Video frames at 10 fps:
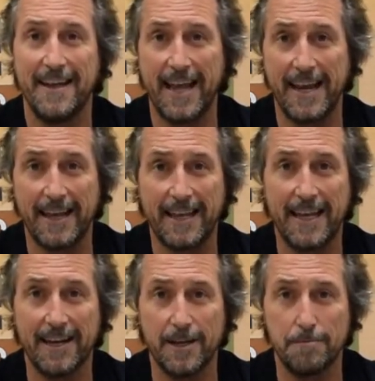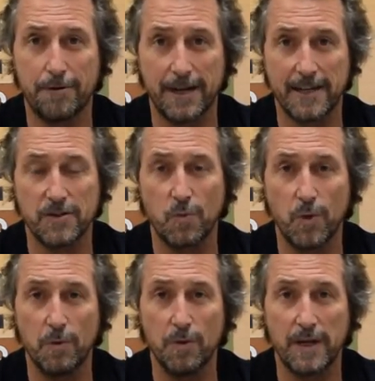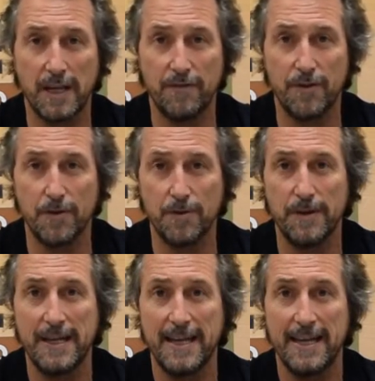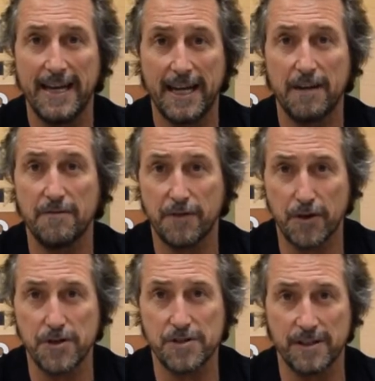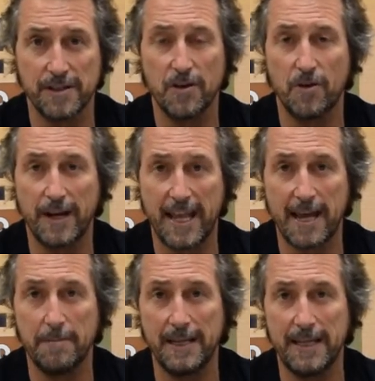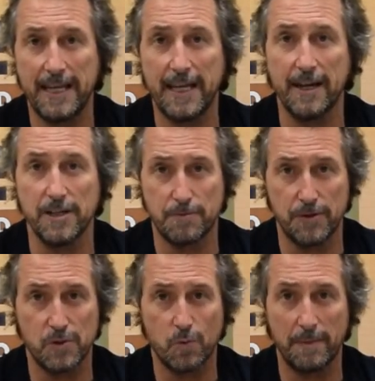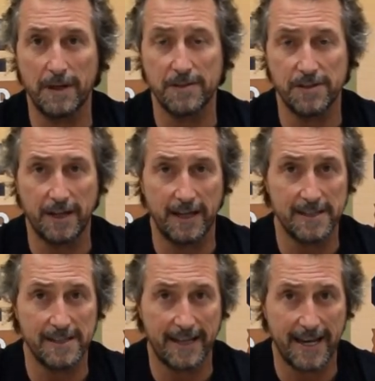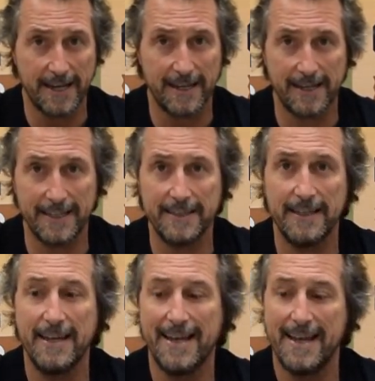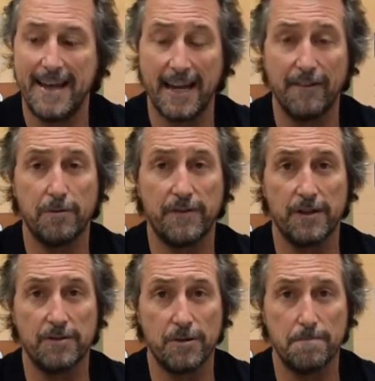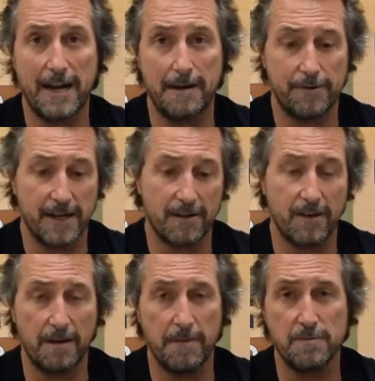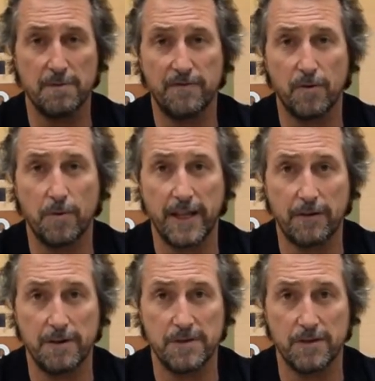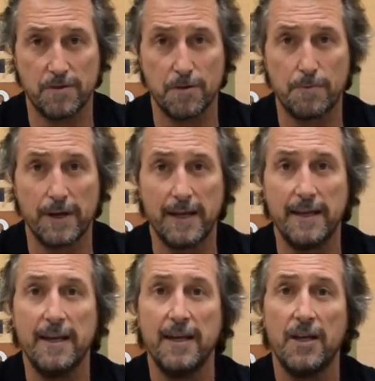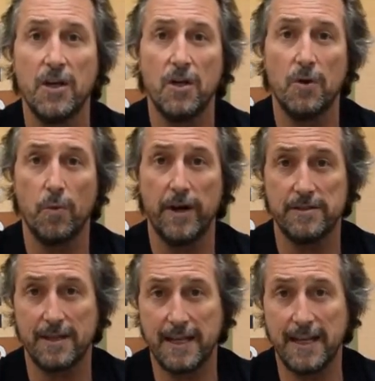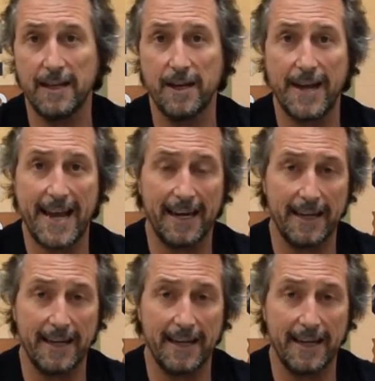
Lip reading: And our kilo products, we will give you a conversion on how many kilos per square metre, so you can easily calculate it. And if we've got a two-part product, like I mentioned before with our Gripset 2P, where it's a kilo and